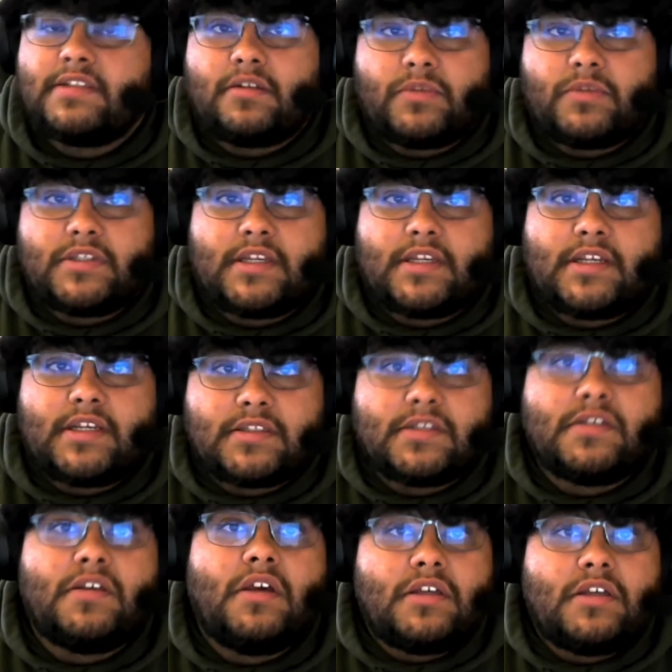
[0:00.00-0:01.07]
and was in
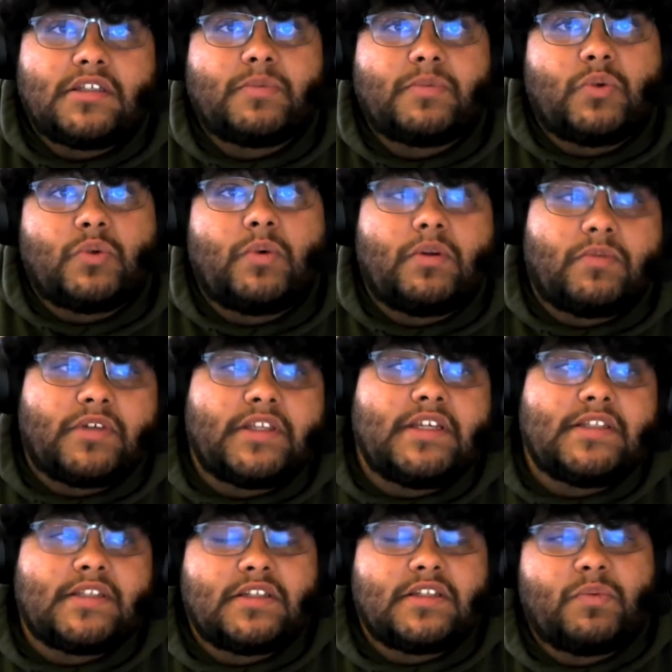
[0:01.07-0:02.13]
its subsequent
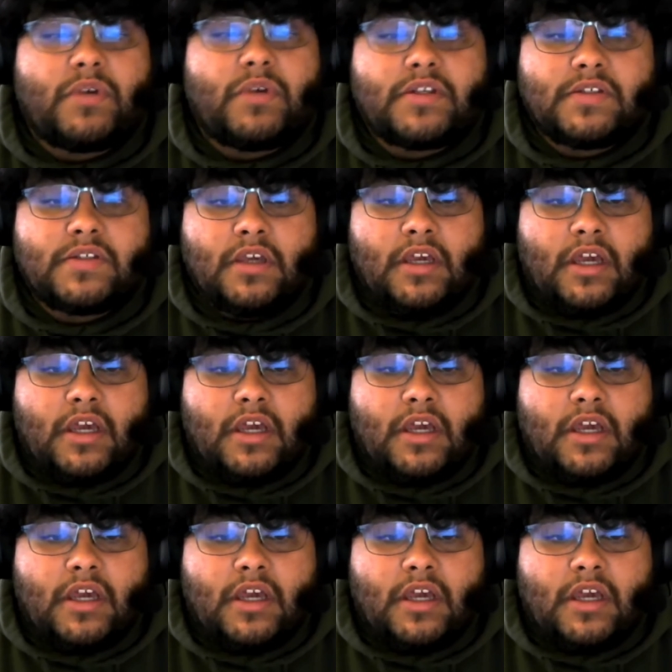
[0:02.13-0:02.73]
releases was